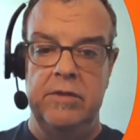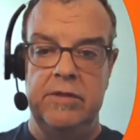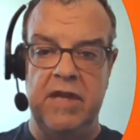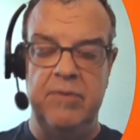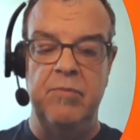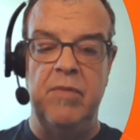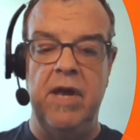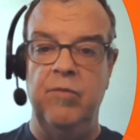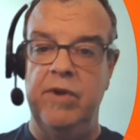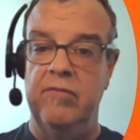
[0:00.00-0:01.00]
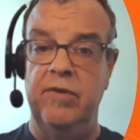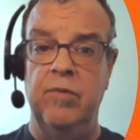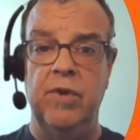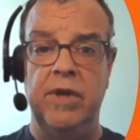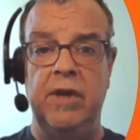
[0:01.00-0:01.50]
Keep in mind, whenever you're
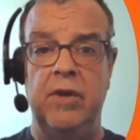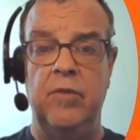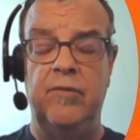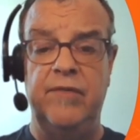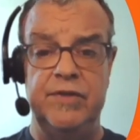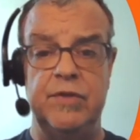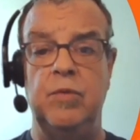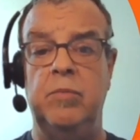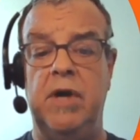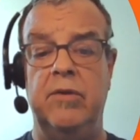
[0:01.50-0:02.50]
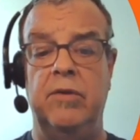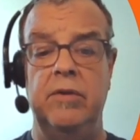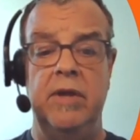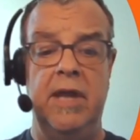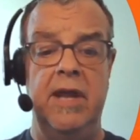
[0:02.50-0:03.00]
working on a physical model,
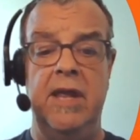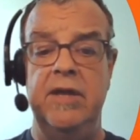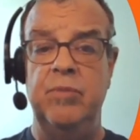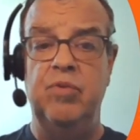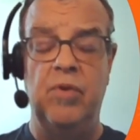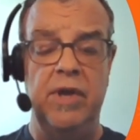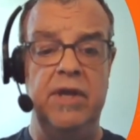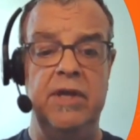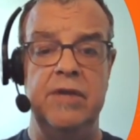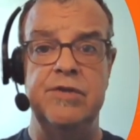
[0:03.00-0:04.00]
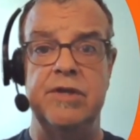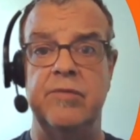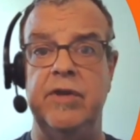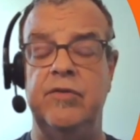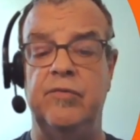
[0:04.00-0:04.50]
at any point you can
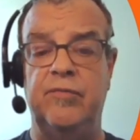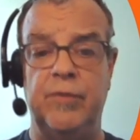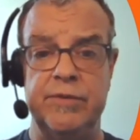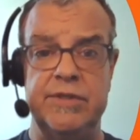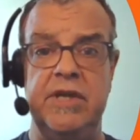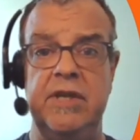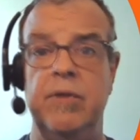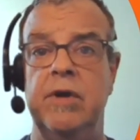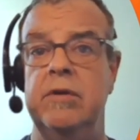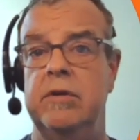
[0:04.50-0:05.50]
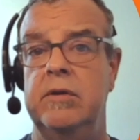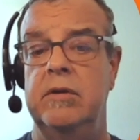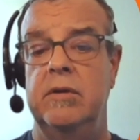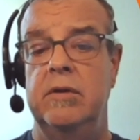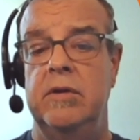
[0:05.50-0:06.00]
generate the full schema,
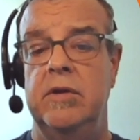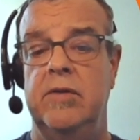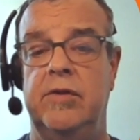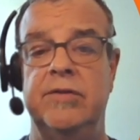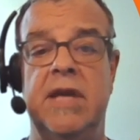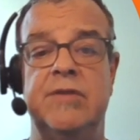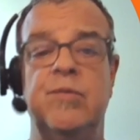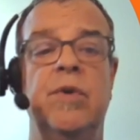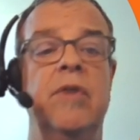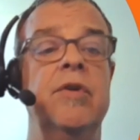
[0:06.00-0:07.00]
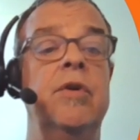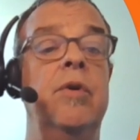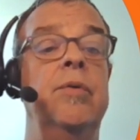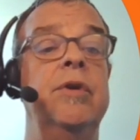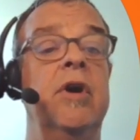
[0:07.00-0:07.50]
because that's where the
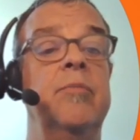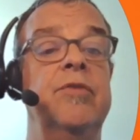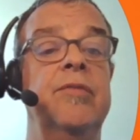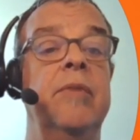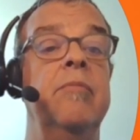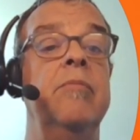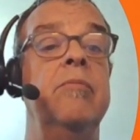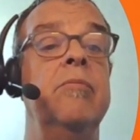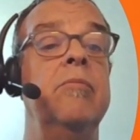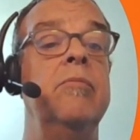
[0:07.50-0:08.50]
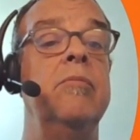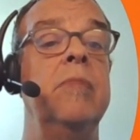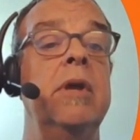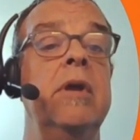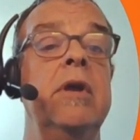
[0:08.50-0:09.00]
code comes from.
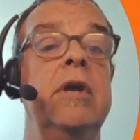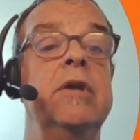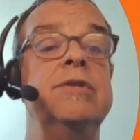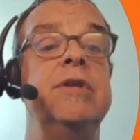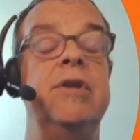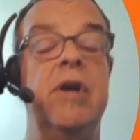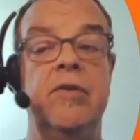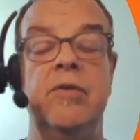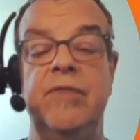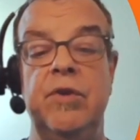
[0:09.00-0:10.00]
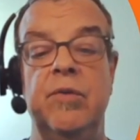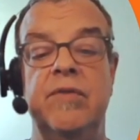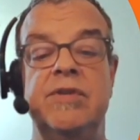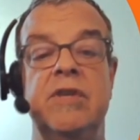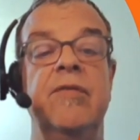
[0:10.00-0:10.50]
Here's another view of a
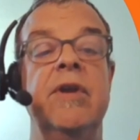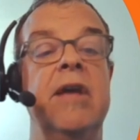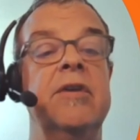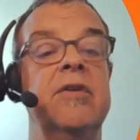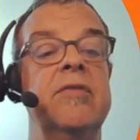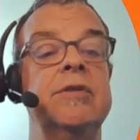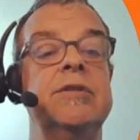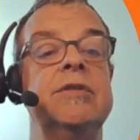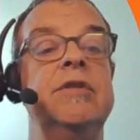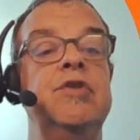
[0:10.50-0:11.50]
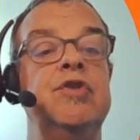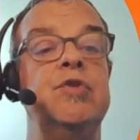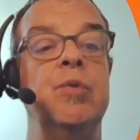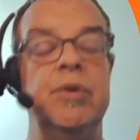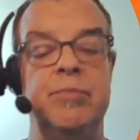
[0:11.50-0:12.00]
different editor. This is
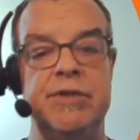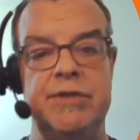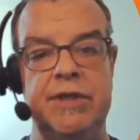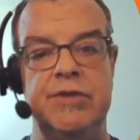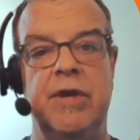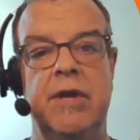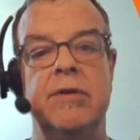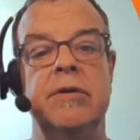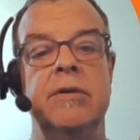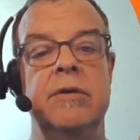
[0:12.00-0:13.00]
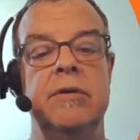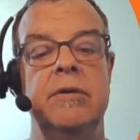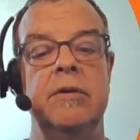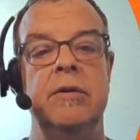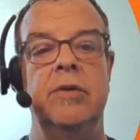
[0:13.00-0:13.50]
stored procedure editor.
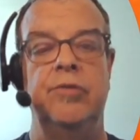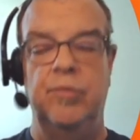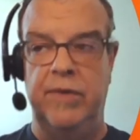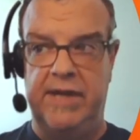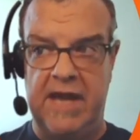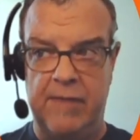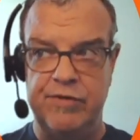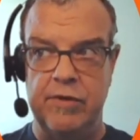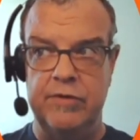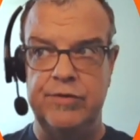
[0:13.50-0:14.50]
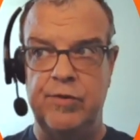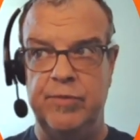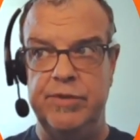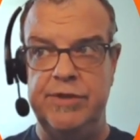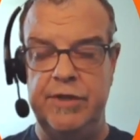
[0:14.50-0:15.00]
So we capture our stored
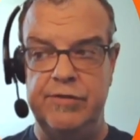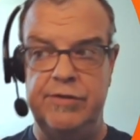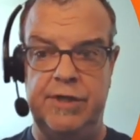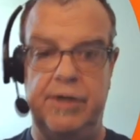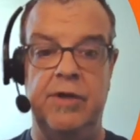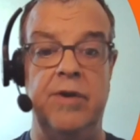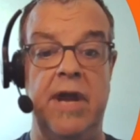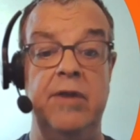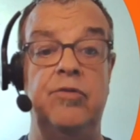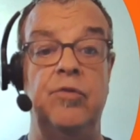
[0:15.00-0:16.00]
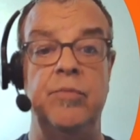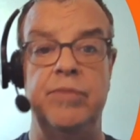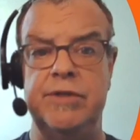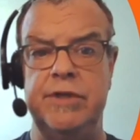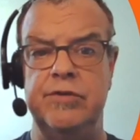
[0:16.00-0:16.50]
procedures. You can create stored
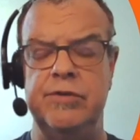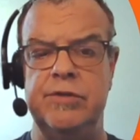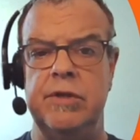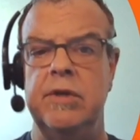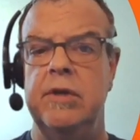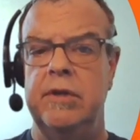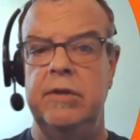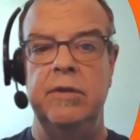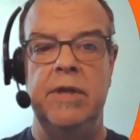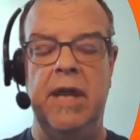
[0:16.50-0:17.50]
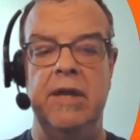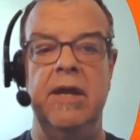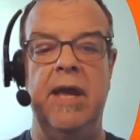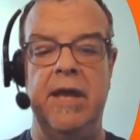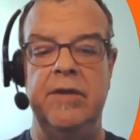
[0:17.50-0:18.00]
procedures. You can
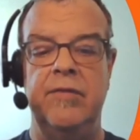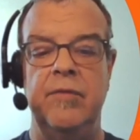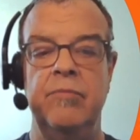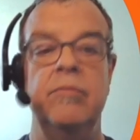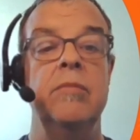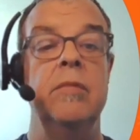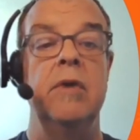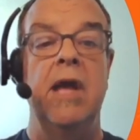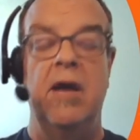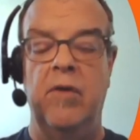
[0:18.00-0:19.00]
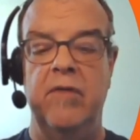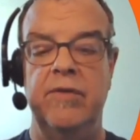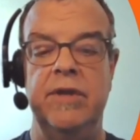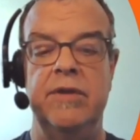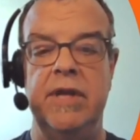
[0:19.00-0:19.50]
edit them however
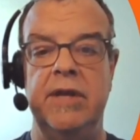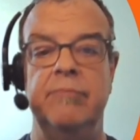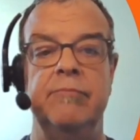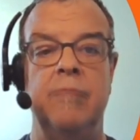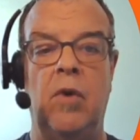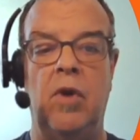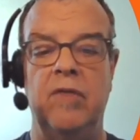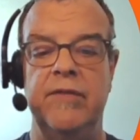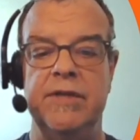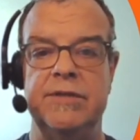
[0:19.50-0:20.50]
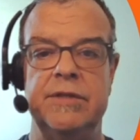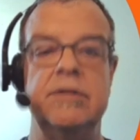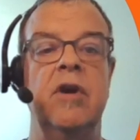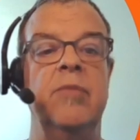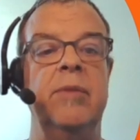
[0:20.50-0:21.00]
you need. All of this is
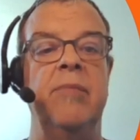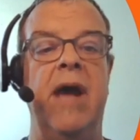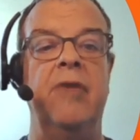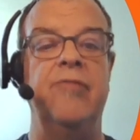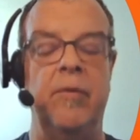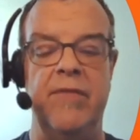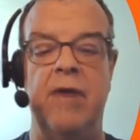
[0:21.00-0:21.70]
coming back from that